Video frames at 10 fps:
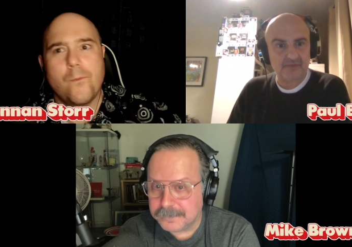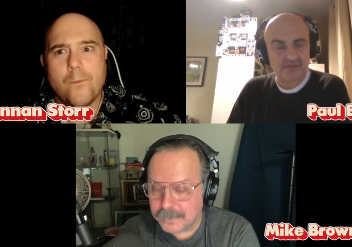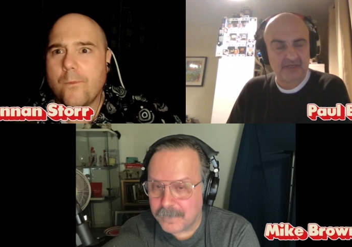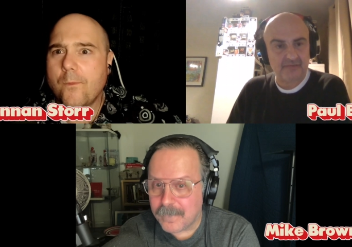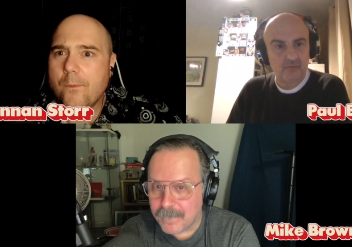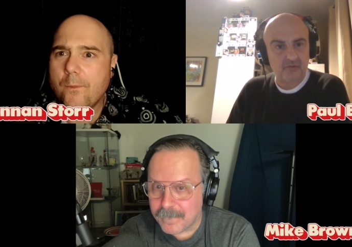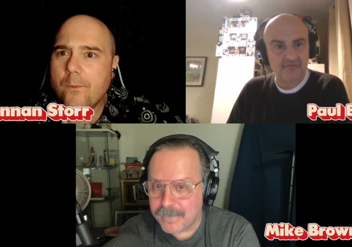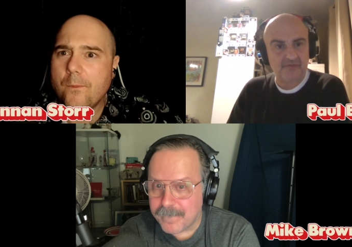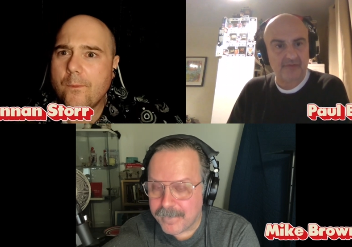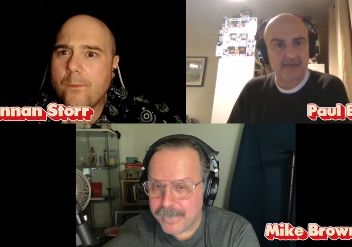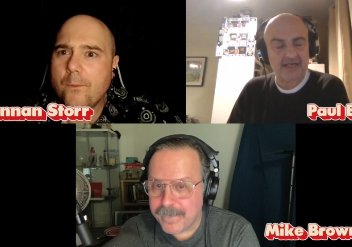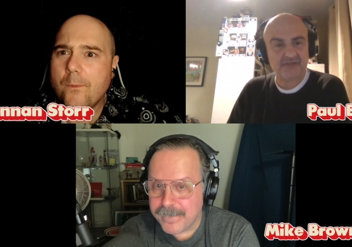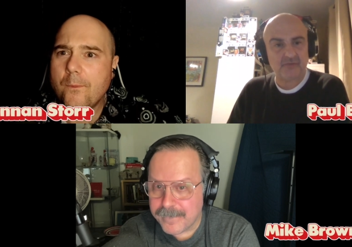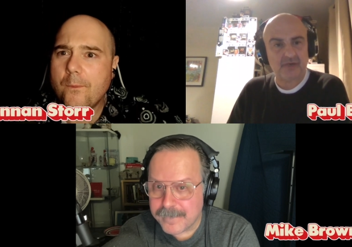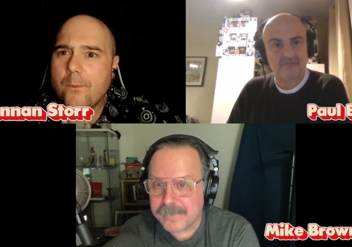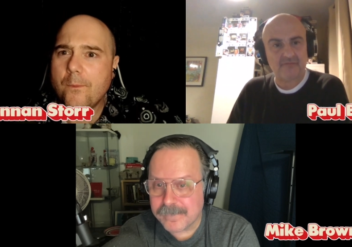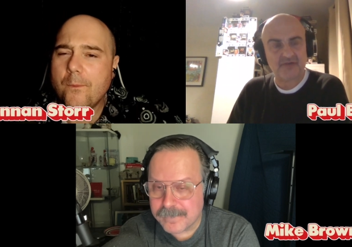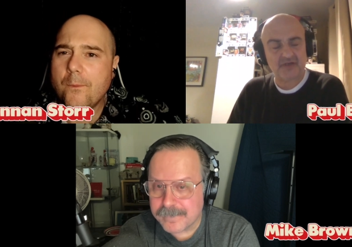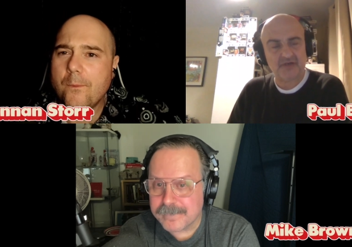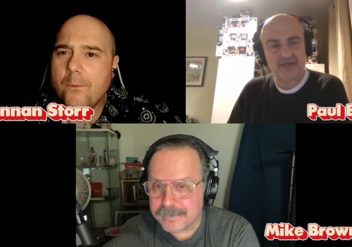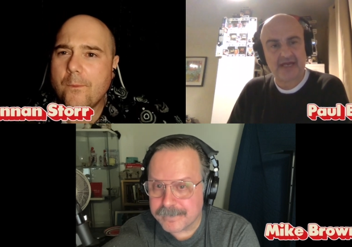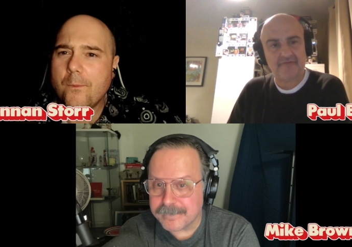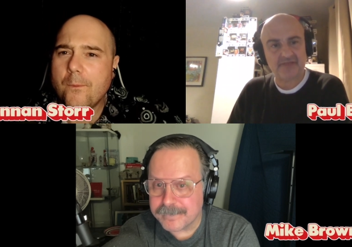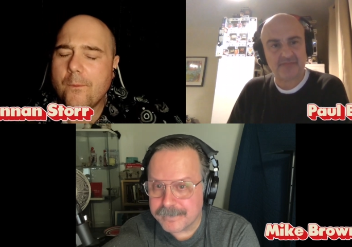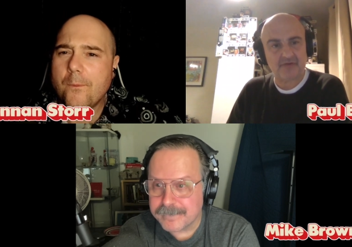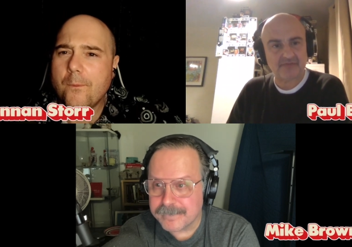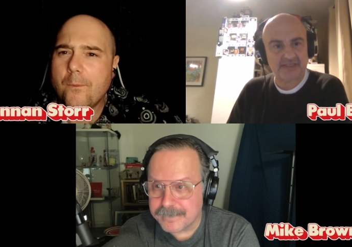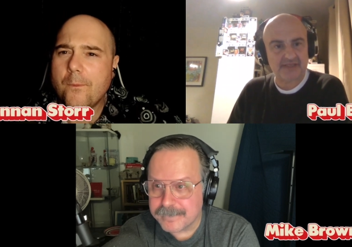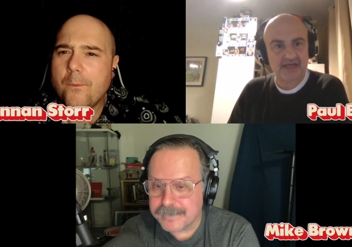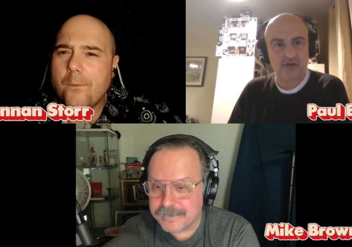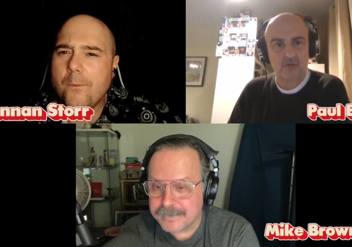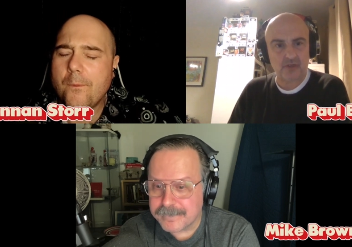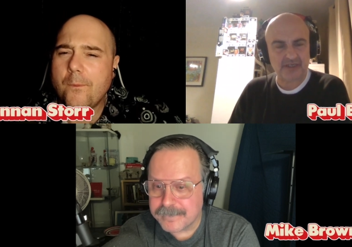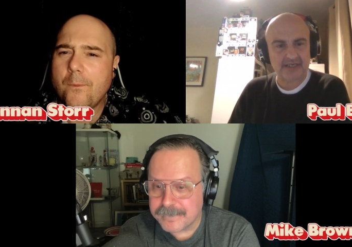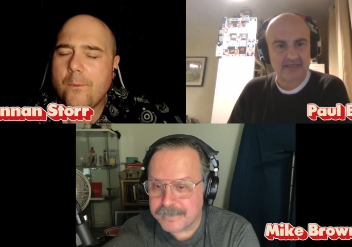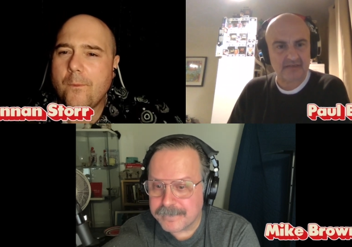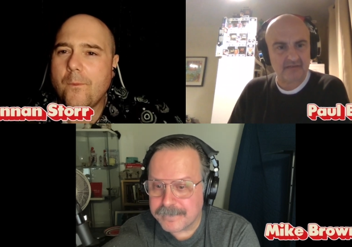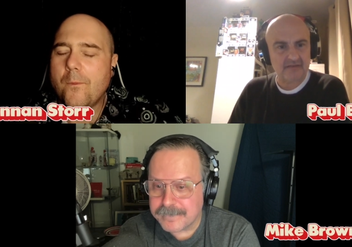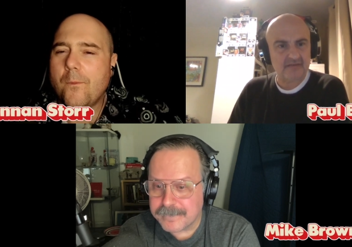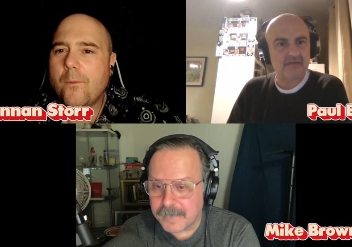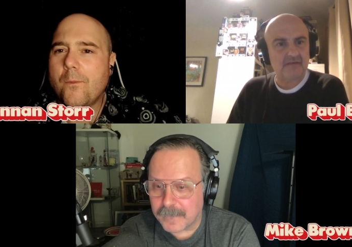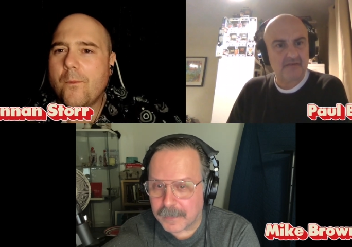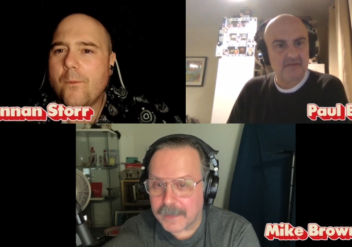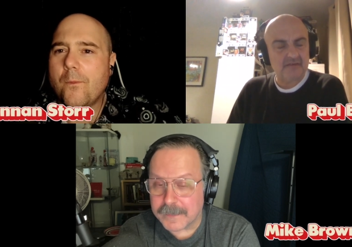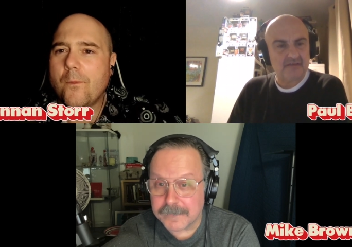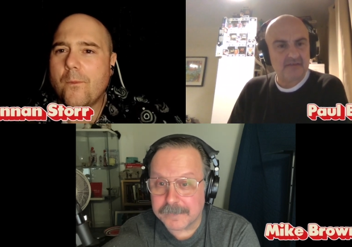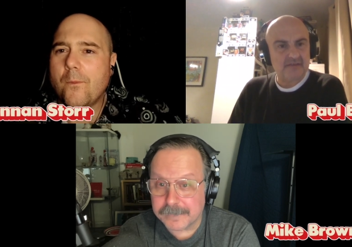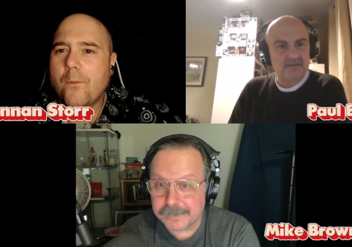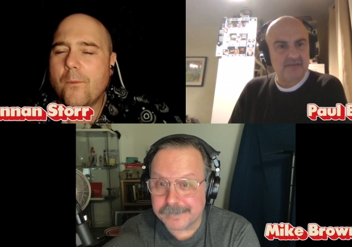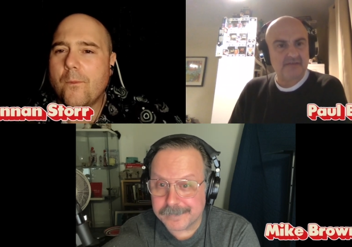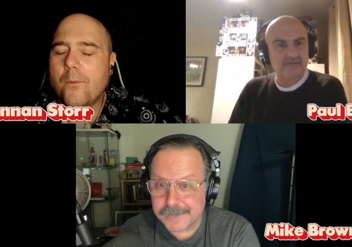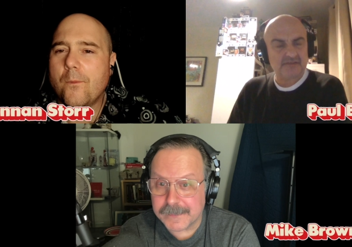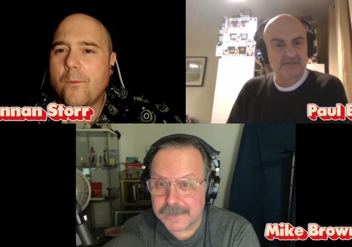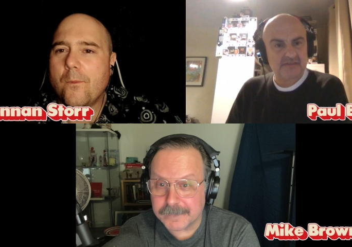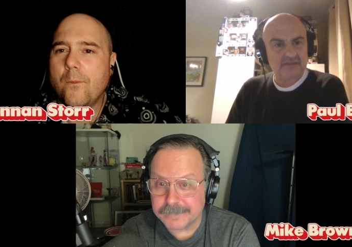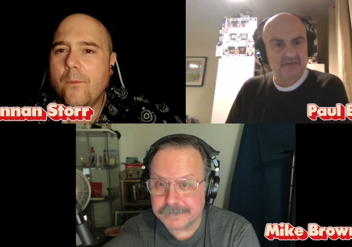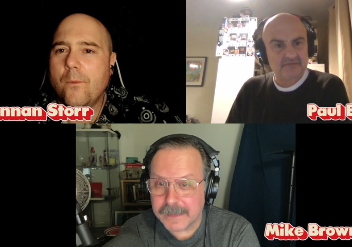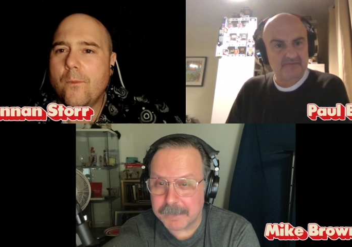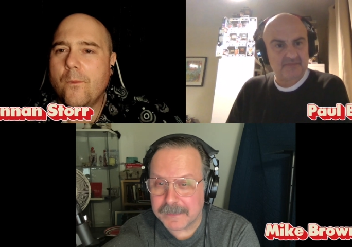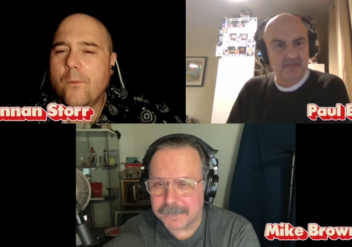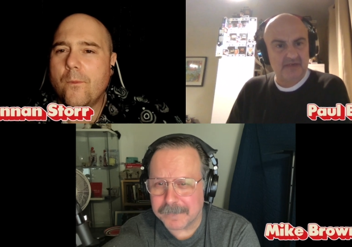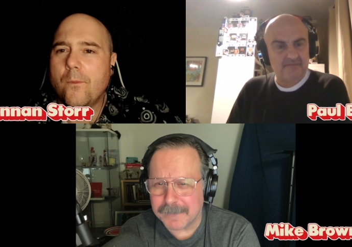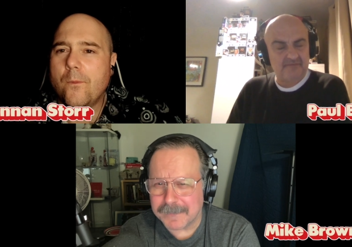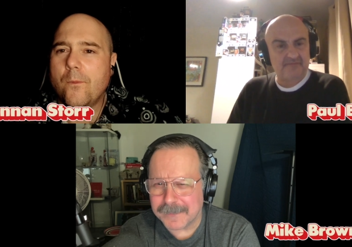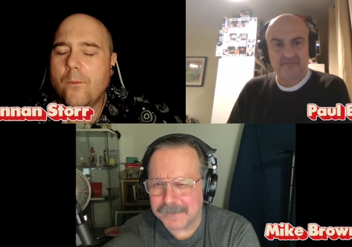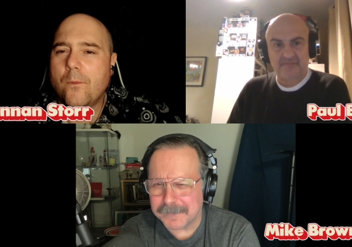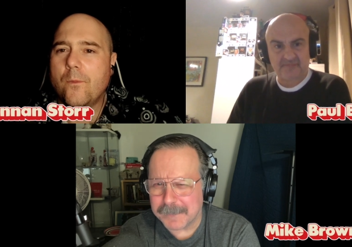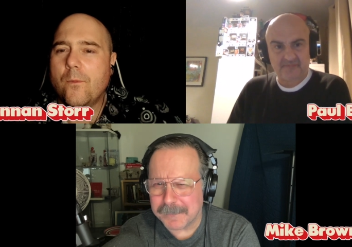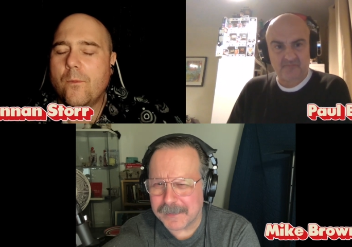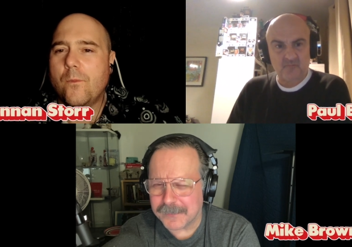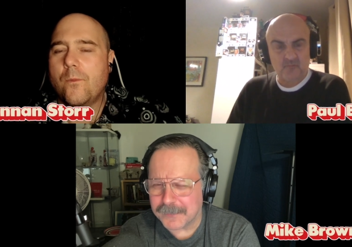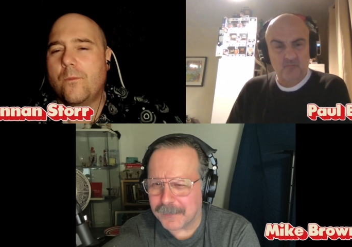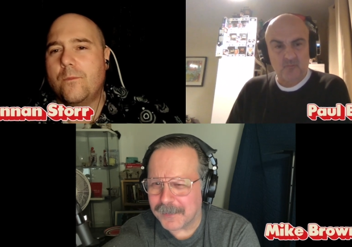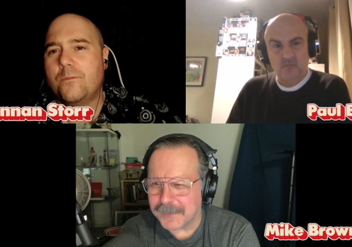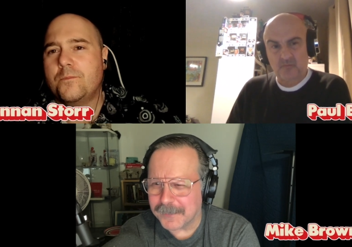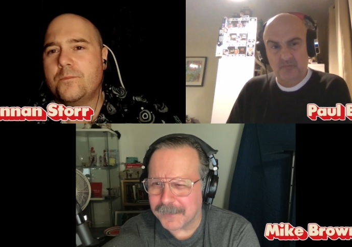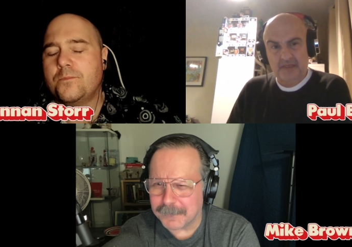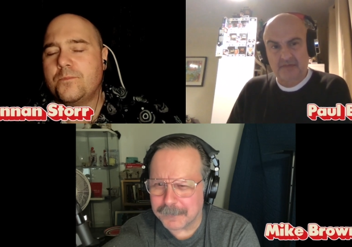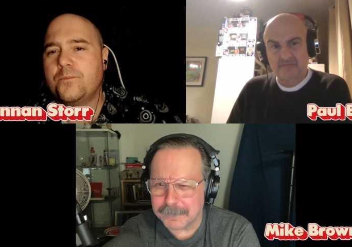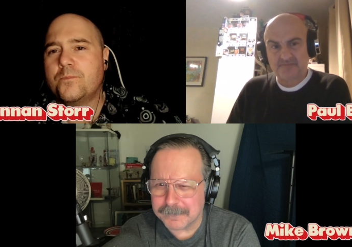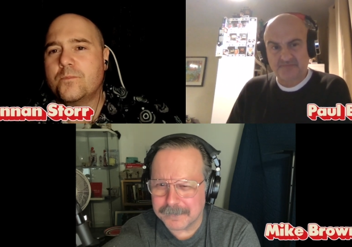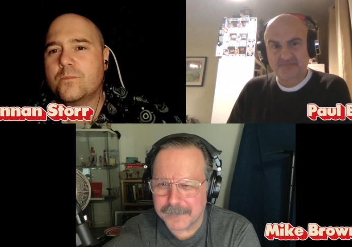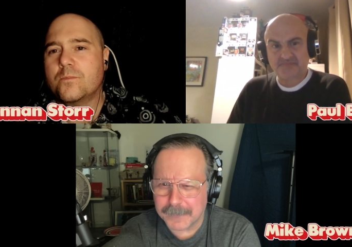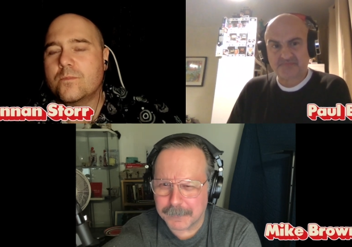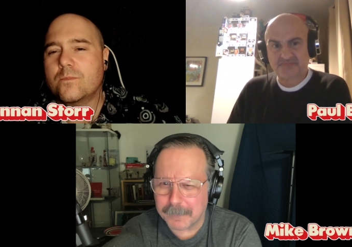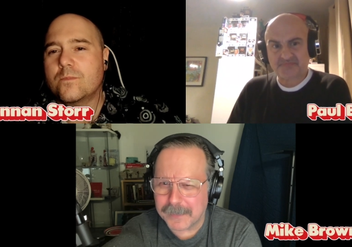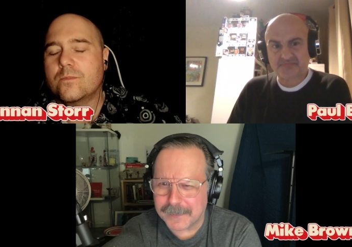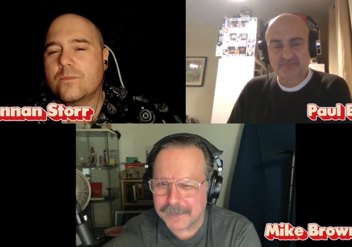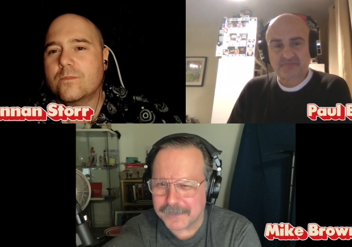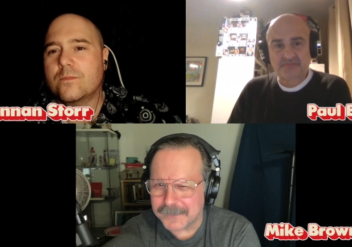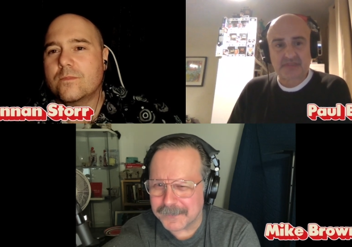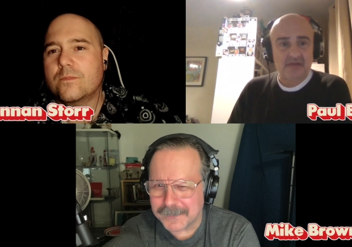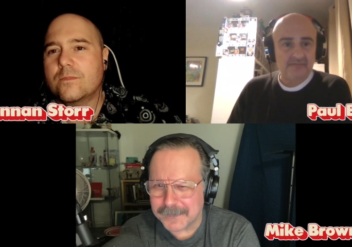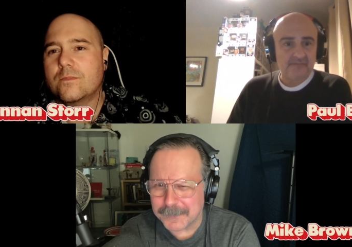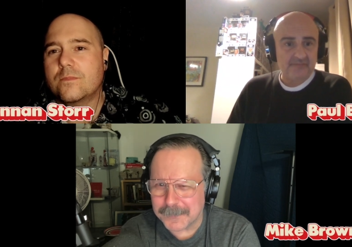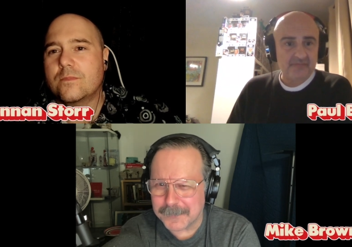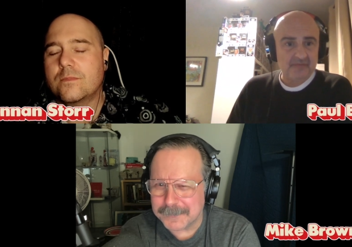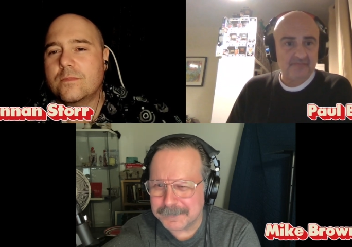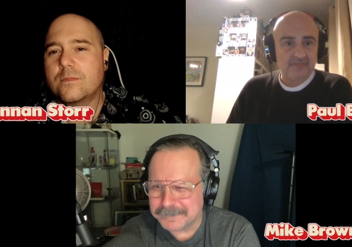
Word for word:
Speaker 1: to keep the wolves and the bears away from certain areas, mm-hmm. but obviously they're not working.
Speaker 2: Right. Yeah. Maybe the, maybe the, the bears are on to the the robotics. I don't know.